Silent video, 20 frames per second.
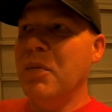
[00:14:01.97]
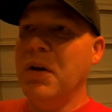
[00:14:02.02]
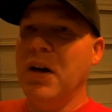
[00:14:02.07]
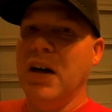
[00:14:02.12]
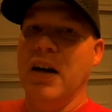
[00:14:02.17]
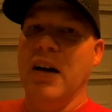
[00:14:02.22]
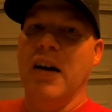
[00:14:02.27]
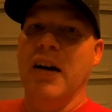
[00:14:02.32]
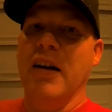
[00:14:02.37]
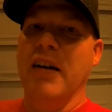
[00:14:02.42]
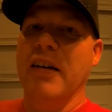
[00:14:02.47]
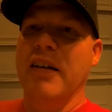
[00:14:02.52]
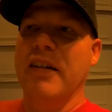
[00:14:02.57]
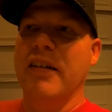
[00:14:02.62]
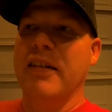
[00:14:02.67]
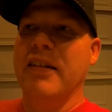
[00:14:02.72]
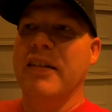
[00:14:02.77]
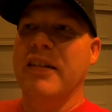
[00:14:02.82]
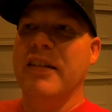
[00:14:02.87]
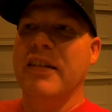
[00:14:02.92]
on,
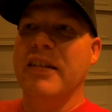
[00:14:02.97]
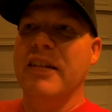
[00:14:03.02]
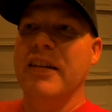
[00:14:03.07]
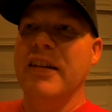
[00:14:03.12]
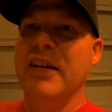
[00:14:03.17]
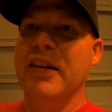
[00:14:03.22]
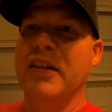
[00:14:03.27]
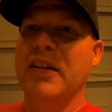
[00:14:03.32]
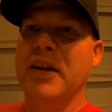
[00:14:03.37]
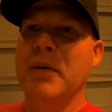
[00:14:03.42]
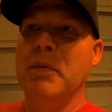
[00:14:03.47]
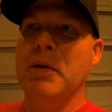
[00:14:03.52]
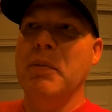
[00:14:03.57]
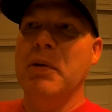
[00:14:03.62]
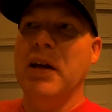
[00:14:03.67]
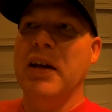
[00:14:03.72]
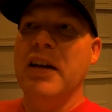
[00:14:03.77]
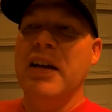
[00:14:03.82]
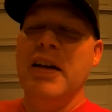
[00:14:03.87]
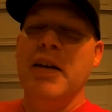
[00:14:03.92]
let me
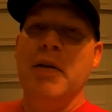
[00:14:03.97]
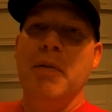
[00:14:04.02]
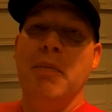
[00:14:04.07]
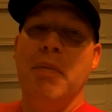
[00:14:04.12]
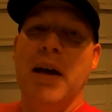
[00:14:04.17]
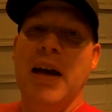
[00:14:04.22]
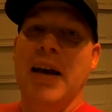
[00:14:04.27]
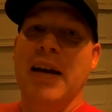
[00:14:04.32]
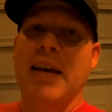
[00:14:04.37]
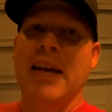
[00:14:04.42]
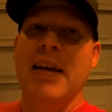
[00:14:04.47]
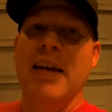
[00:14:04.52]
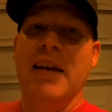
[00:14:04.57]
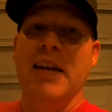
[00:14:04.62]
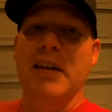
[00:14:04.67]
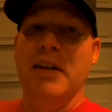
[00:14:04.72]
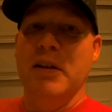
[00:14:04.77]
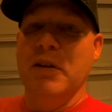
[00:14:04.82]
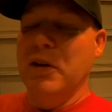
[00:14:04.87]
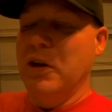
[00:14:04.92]
back
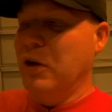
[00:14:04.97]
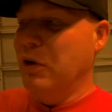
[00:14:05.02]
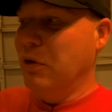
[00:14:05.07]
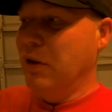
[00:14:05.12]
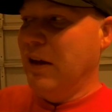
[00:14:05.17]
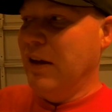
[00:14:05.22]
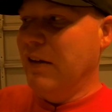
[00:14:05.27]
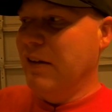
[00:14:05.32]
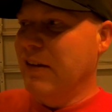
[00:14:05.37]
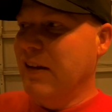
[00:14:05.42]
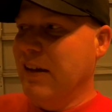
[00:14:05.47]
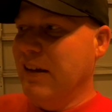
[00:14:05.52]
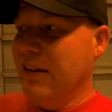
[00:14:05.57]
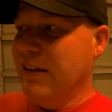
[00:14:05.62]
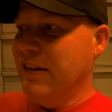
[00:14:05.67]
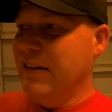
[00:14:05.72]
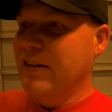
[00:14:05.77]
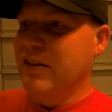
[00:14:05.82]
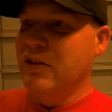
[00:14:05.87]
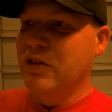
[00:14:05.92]
in. That
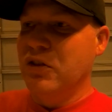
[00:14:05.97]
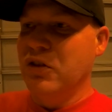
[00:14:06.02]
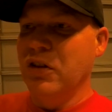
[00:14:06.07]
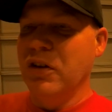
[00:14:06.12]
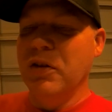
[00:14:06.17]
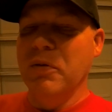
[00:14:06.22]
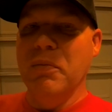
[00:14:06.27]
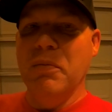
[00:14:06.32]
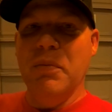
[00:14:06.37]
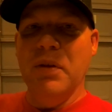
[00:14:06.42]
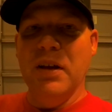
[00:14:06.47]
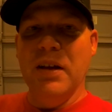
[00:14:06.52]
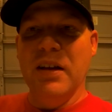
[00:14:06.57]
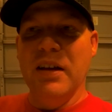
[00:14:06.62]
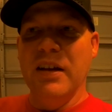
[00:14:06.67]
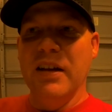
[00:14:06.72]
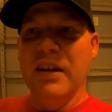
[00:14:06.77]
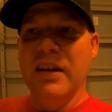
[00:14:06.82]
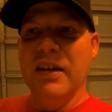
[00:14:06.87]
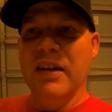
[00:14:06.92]
shouldn't
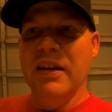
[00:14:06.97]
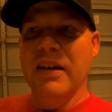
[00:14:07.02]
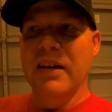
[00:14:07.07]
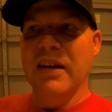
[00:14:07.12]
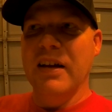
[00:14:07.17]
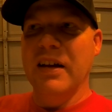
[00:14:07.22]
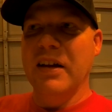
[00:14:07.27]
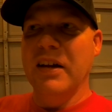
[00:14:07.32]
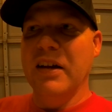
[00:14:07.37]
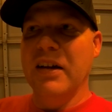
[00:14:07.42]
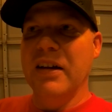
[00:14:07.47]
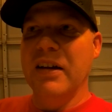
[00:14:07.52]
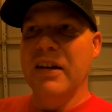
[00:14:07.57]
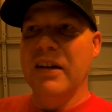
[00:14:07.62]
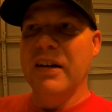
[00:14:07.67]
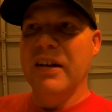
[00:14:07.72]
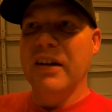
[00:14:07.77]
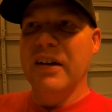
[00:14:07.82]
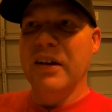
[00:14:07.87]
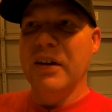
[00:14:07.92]
be
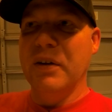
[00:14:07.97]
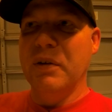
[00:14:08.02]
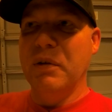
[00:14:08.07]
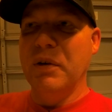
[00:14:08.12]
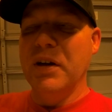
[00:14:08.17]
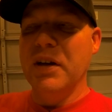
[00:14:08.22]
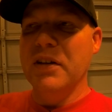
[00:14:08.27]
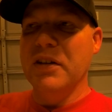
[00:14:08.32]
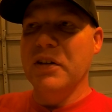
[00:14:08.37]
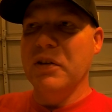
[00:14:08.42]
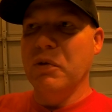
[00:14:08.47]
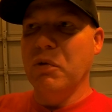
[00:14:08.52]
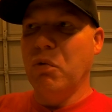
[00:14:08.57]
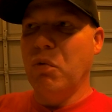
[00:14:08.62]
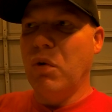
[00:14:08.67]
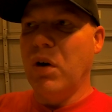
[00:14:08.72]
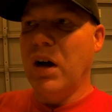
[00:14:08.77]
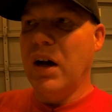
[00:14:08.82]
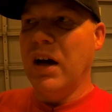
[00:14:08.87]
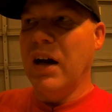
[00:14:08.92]
a reason
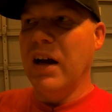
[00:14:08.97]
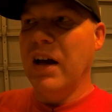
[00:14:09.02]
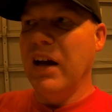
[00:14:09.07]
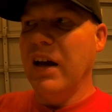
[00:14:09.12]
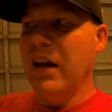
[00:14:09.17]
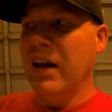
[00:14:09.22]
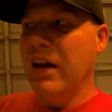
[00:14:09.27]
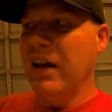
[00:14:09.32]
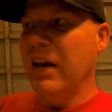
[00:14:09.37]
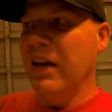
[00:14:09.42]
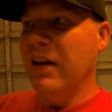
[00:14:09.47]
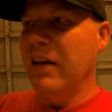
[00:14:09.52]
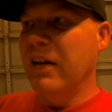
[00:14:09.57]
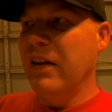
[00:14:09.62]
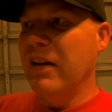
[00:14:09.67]
why,